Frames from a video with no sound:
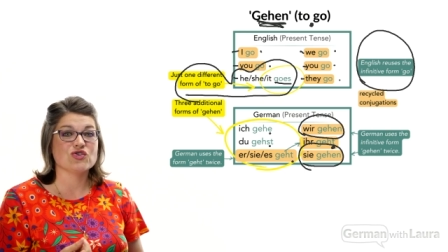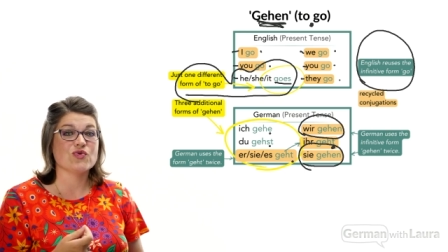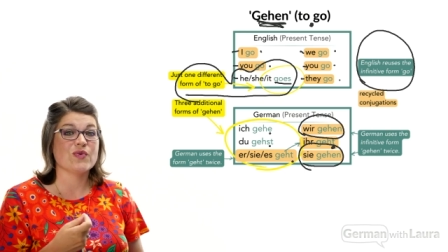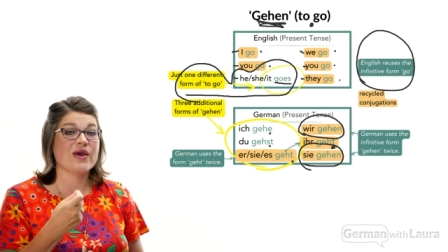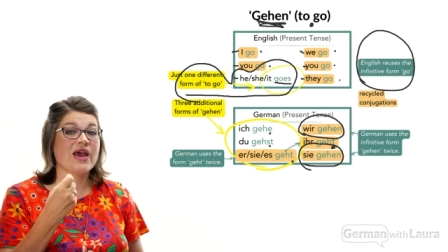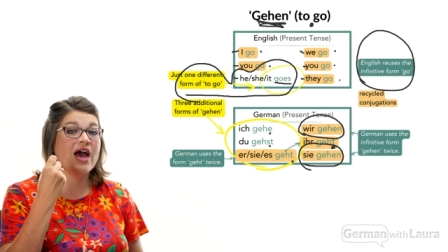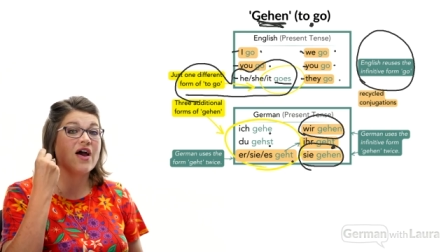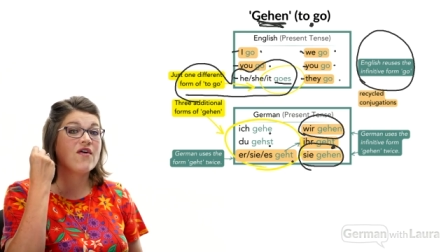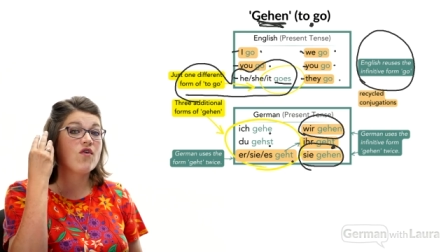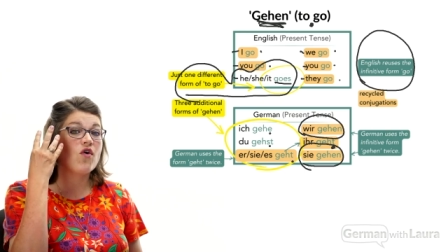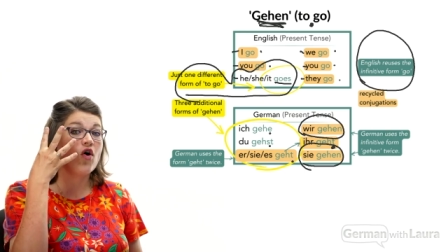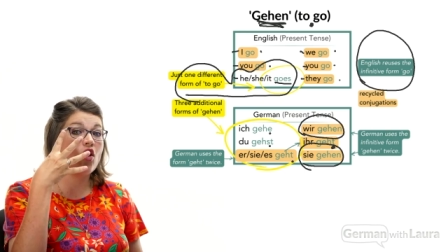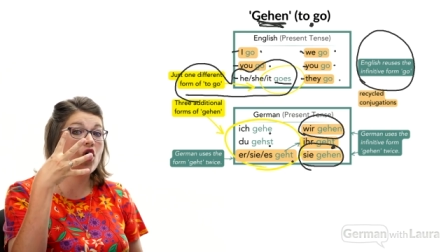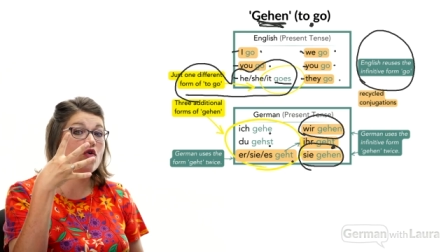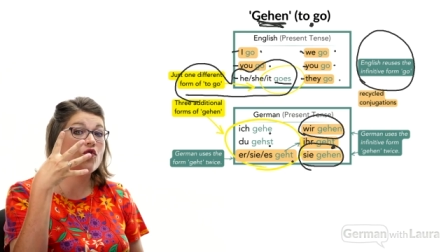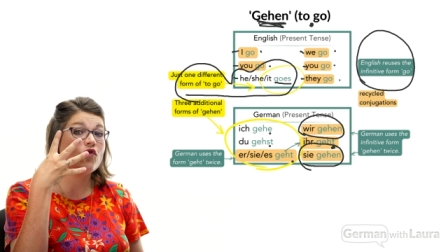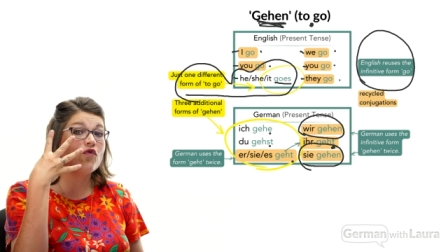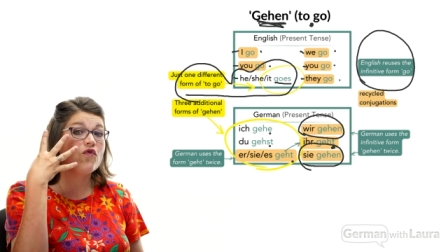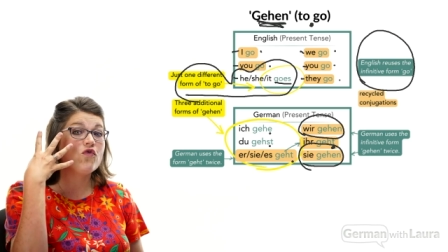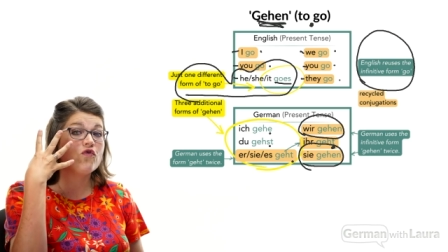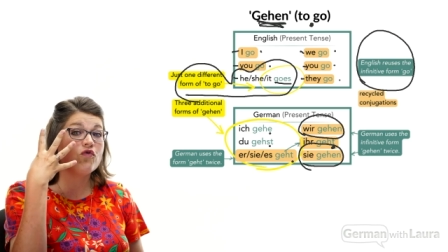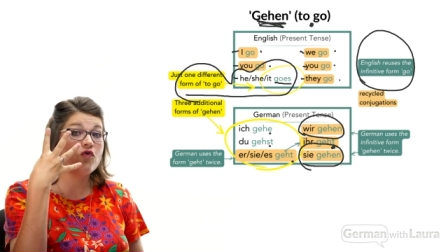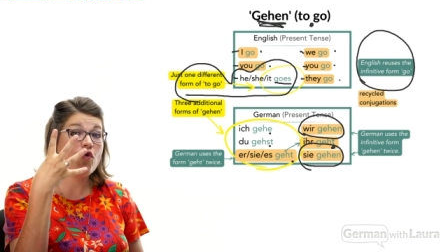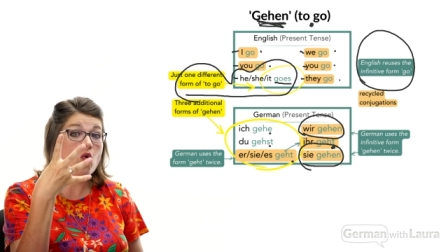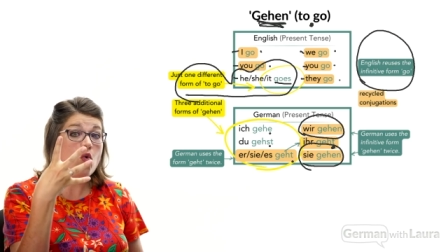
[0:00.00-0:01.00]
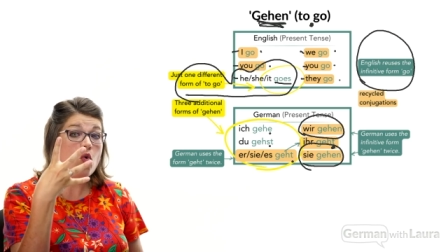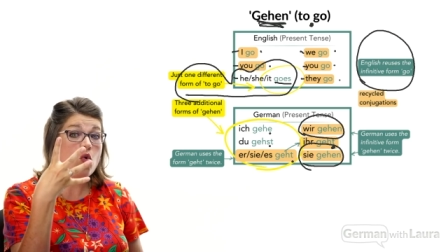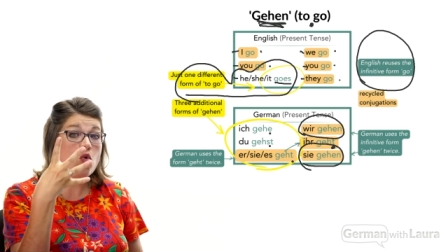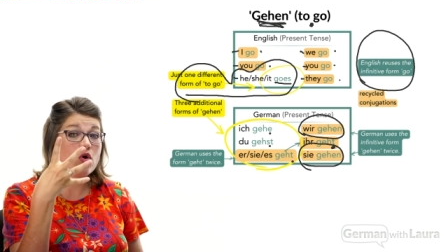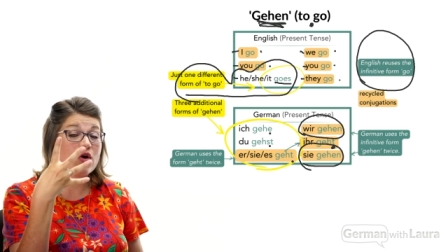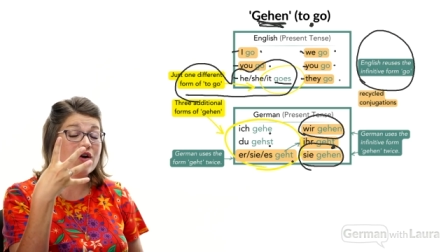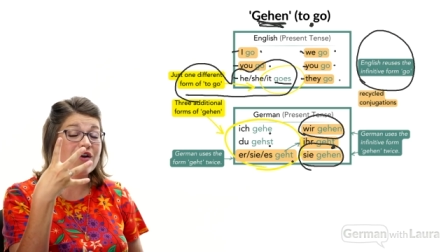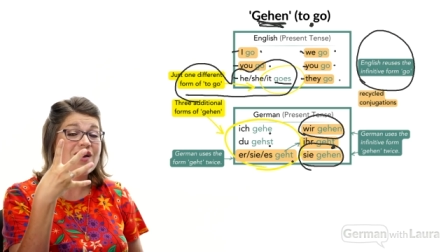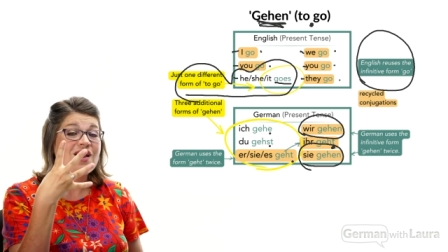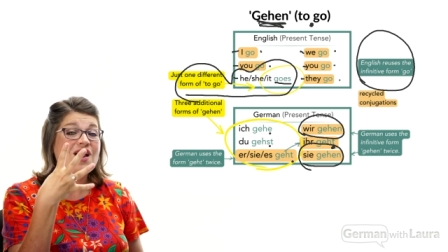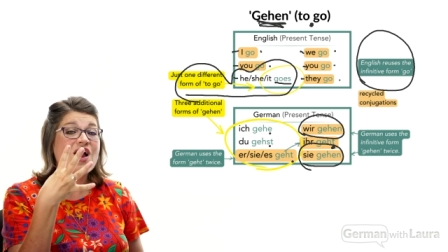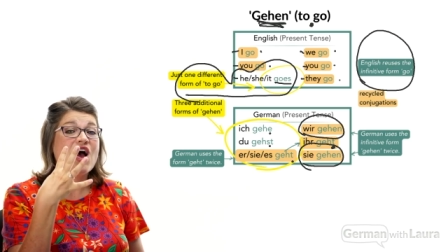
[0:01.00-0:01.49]
So we have all
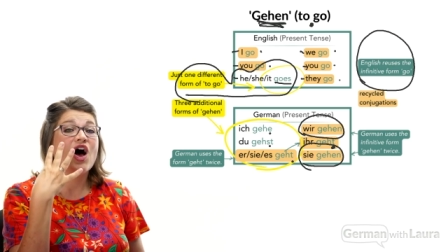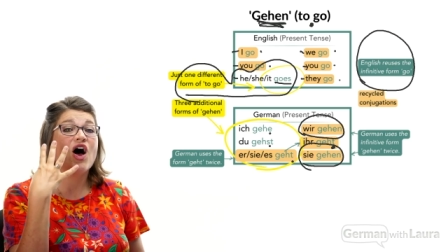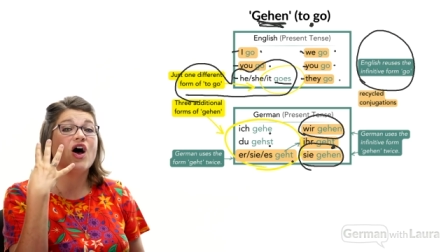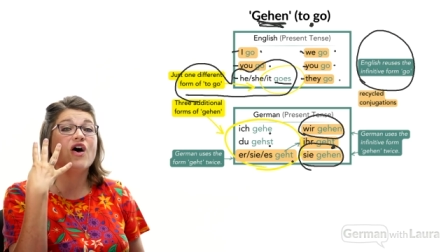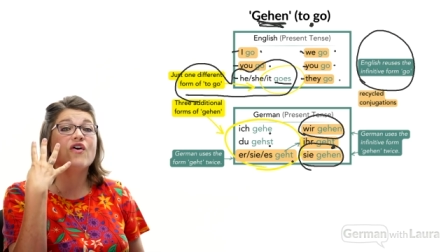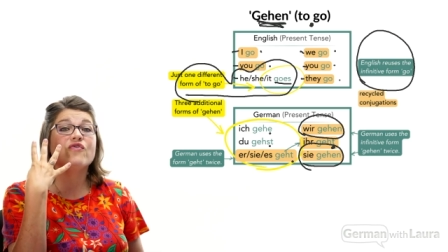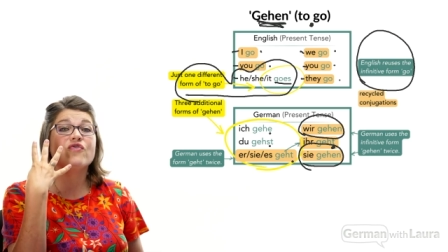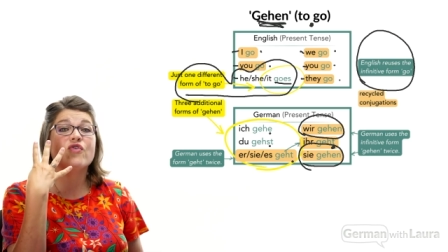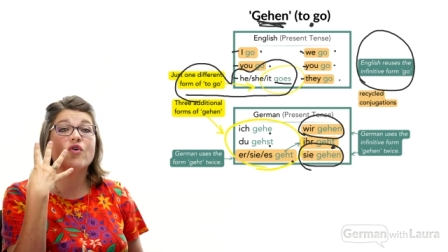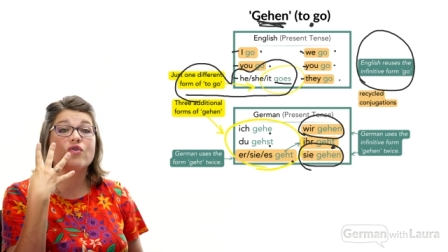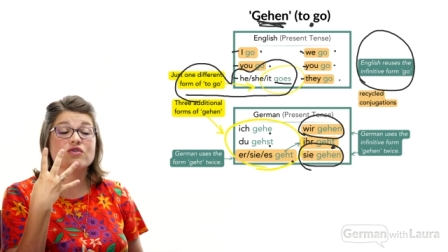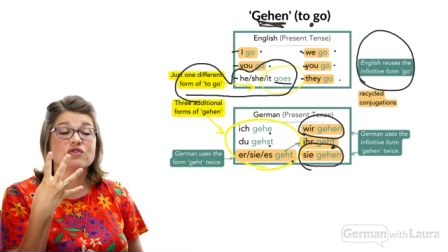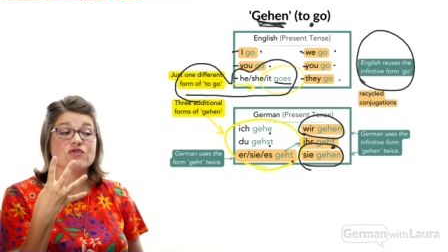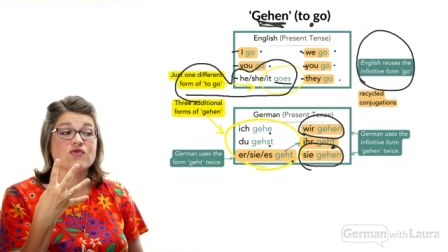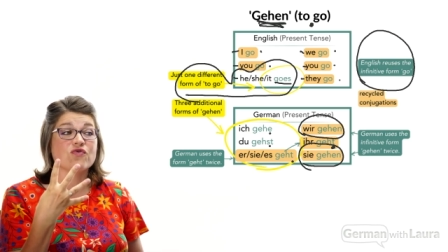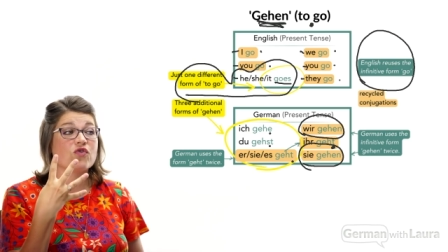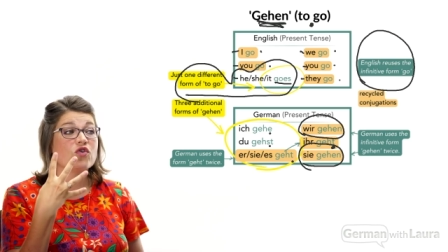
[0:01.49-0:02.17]
four of those